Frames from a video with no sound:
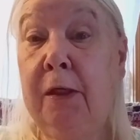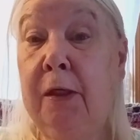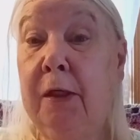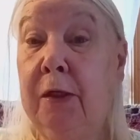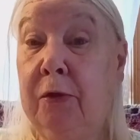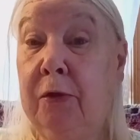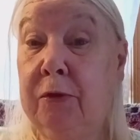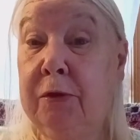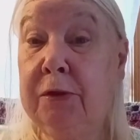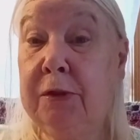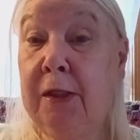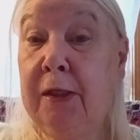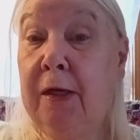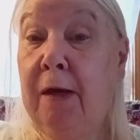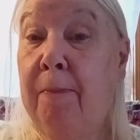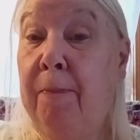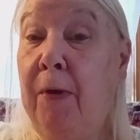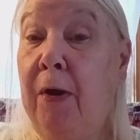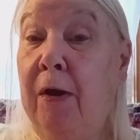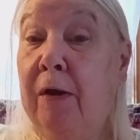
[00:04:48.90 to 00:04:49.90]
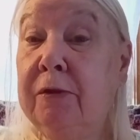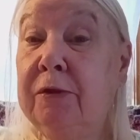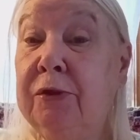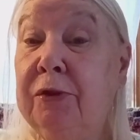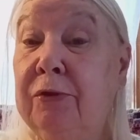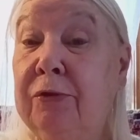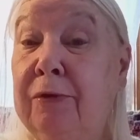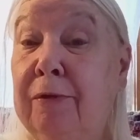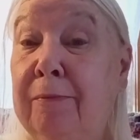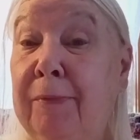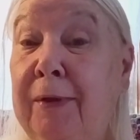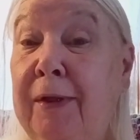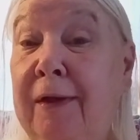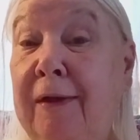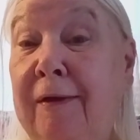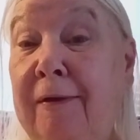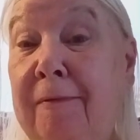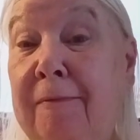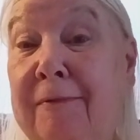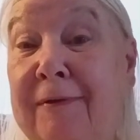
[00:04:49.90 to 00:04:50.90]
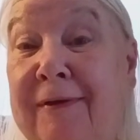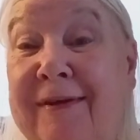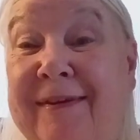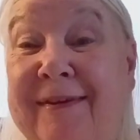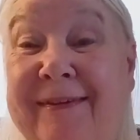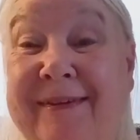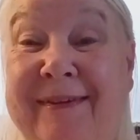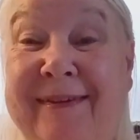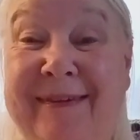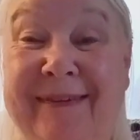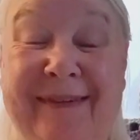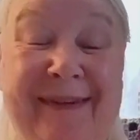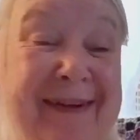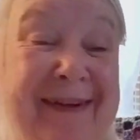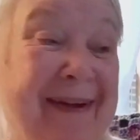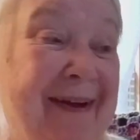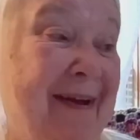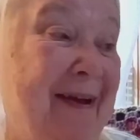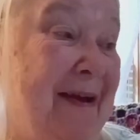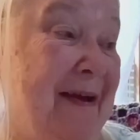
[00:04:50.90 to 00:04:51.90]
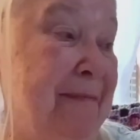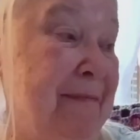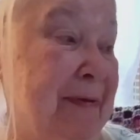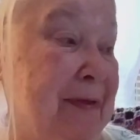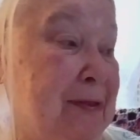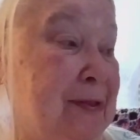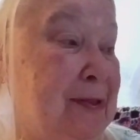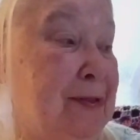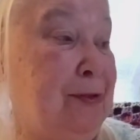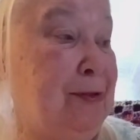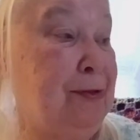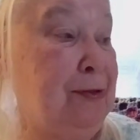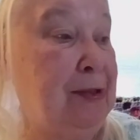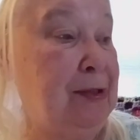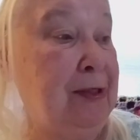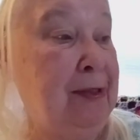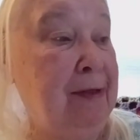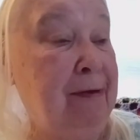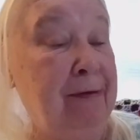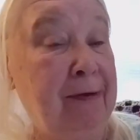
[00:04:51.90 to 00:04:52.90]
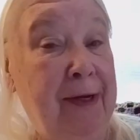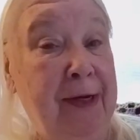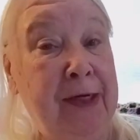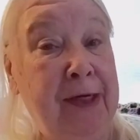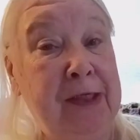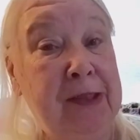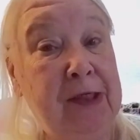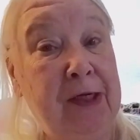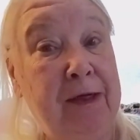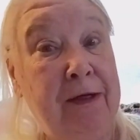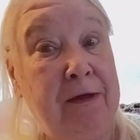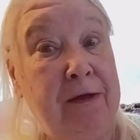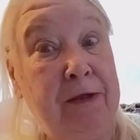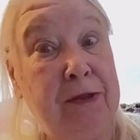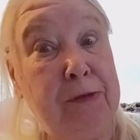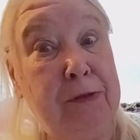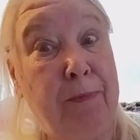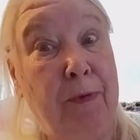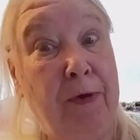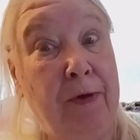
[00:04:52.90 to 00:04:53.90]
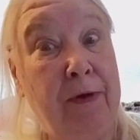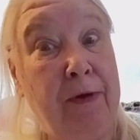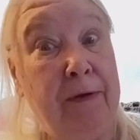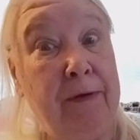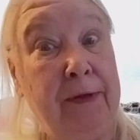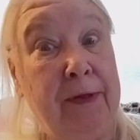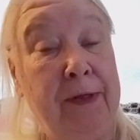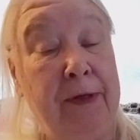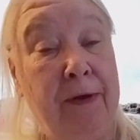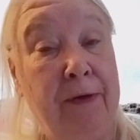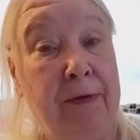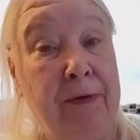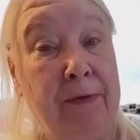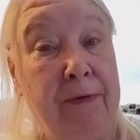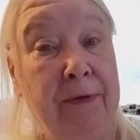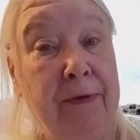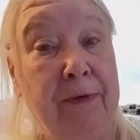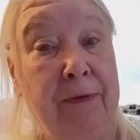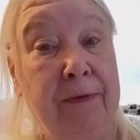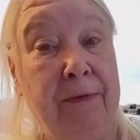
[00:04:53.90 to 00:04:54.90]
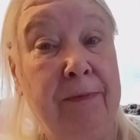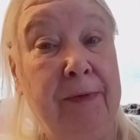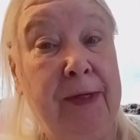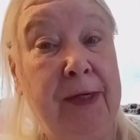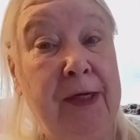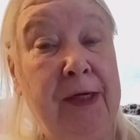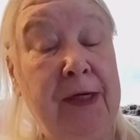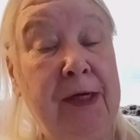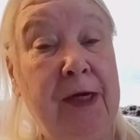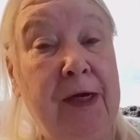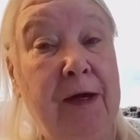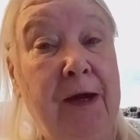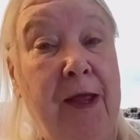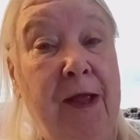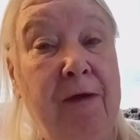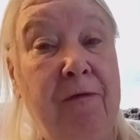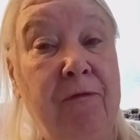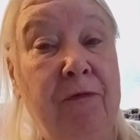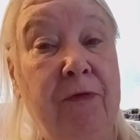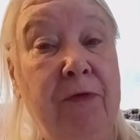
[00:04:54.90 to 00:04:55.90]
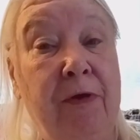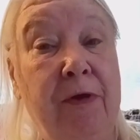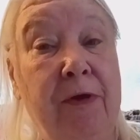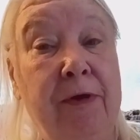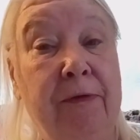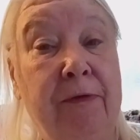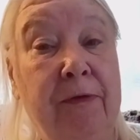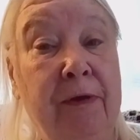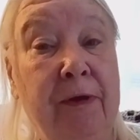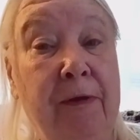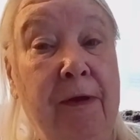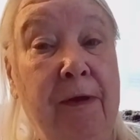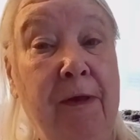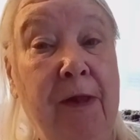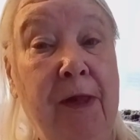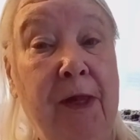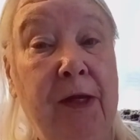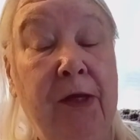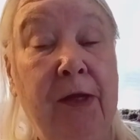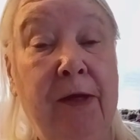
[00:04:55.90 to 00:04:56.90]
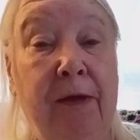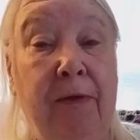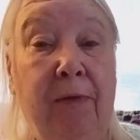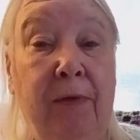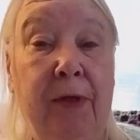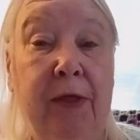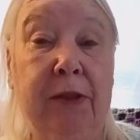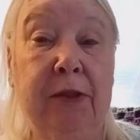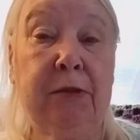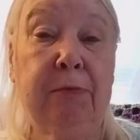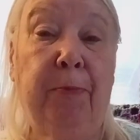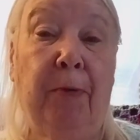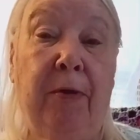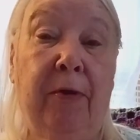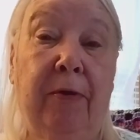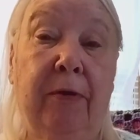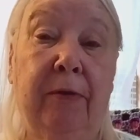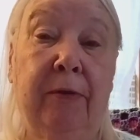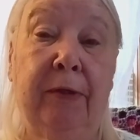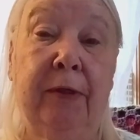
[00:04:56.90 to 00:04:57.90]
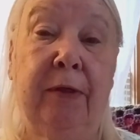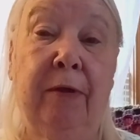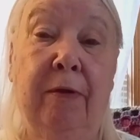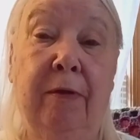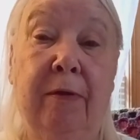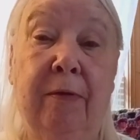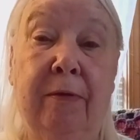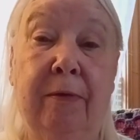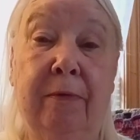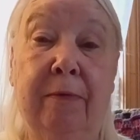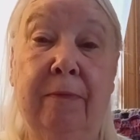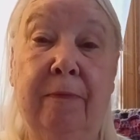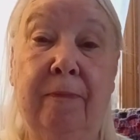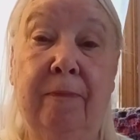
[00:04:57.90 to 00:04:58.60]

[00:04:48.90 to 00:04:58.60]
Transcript: Looks like a poncho to me. My sister said the ladies like the sparkly yarn, though, but I have a lot of lightweight sparkly yarn.